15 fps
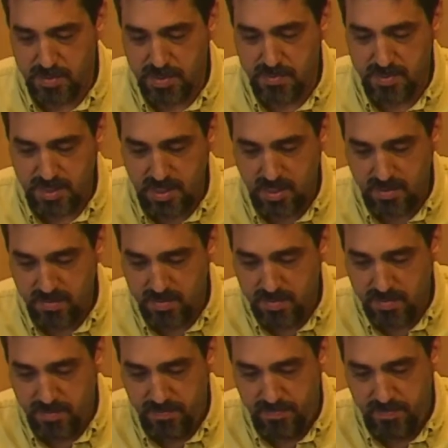themselves.
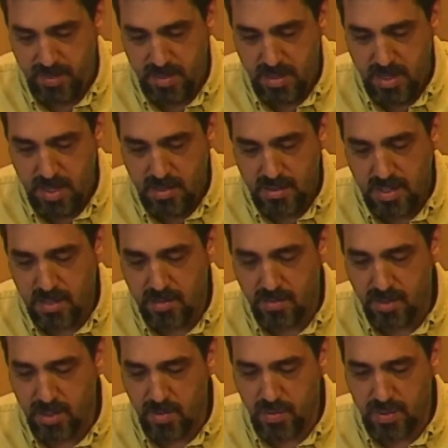Later,
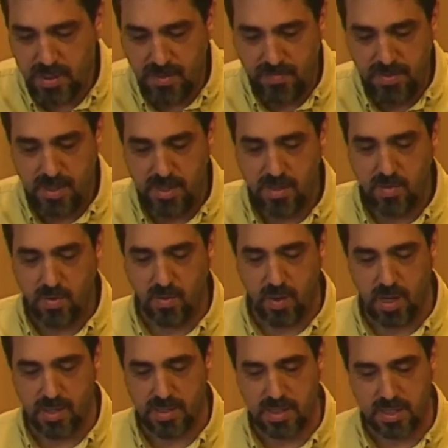the UN definition
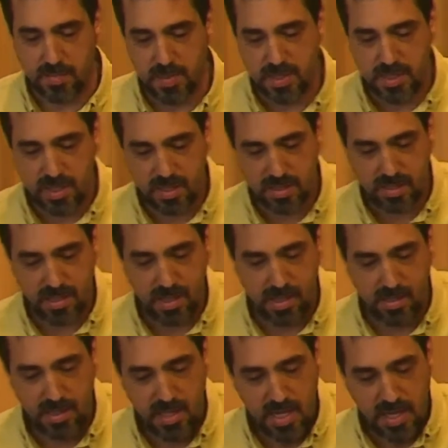requires that to be
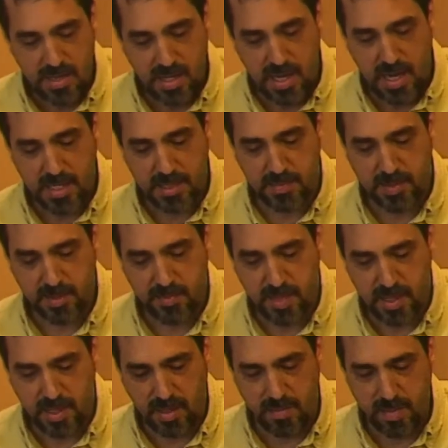genocide, the acts must be
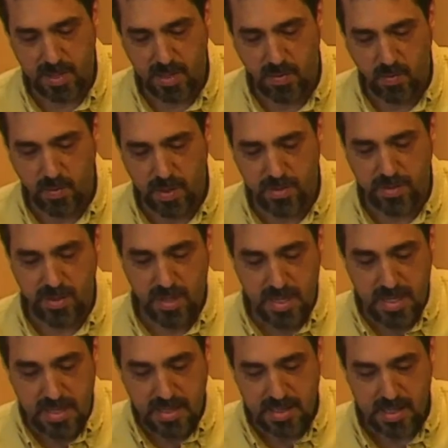committed with
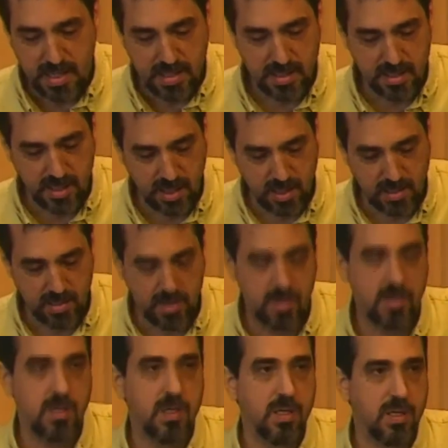the intent
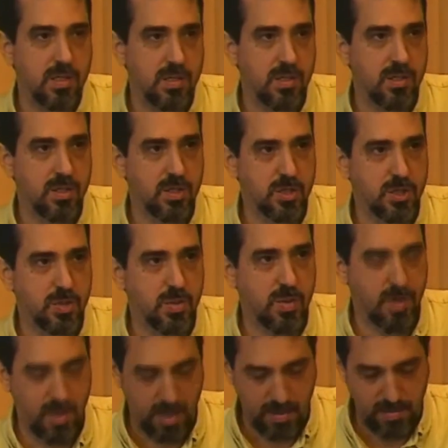to
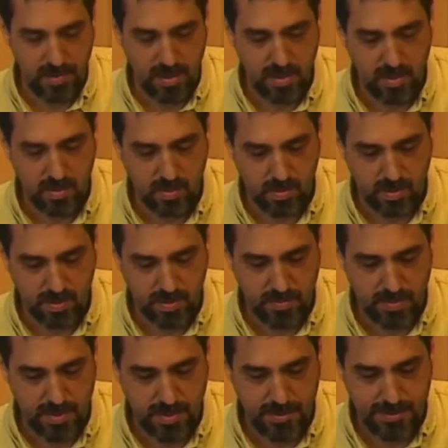destroy in whole or in
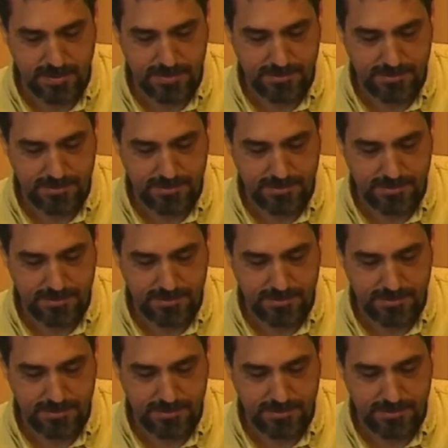part.